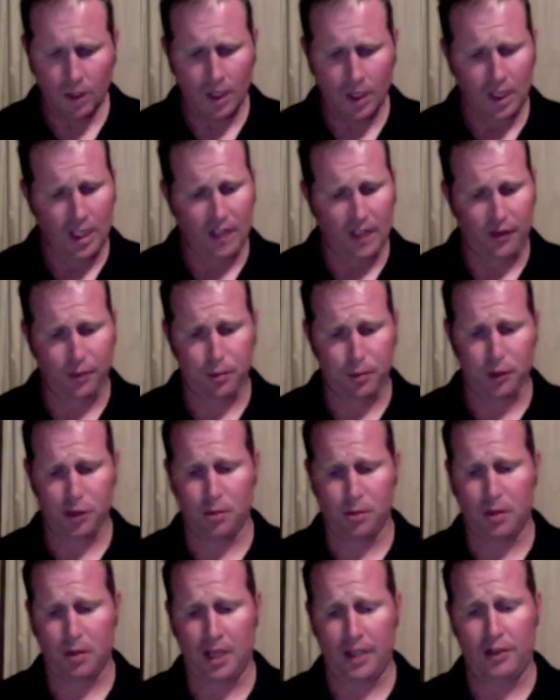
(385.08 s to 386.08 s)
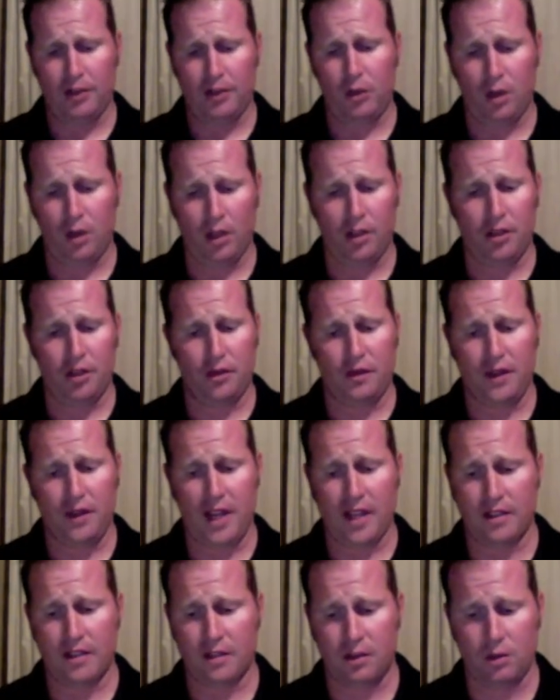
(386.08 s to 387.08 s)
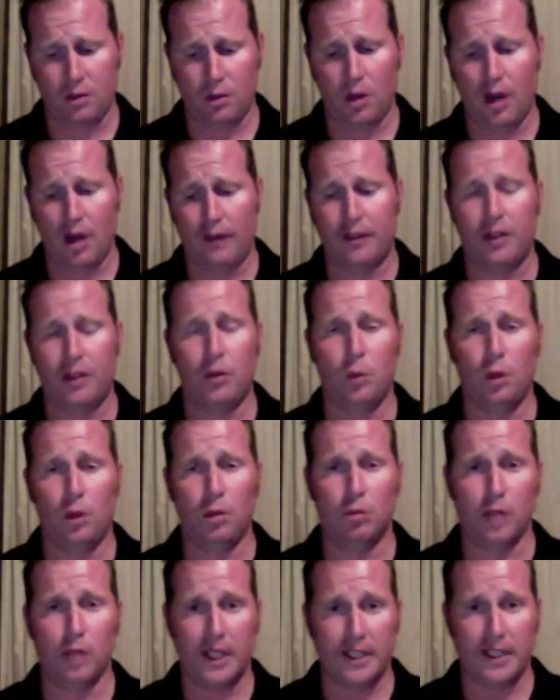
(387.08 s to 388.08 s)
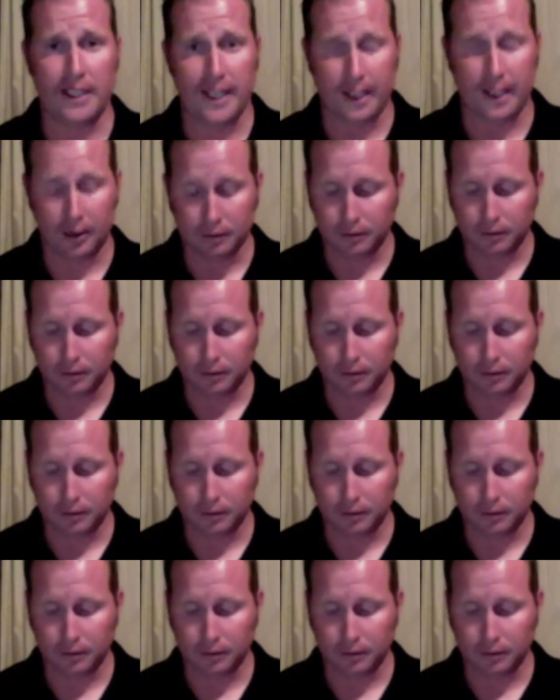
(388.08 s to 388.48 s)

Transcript: If you push your body too hard, too fast, and too often, it will break down.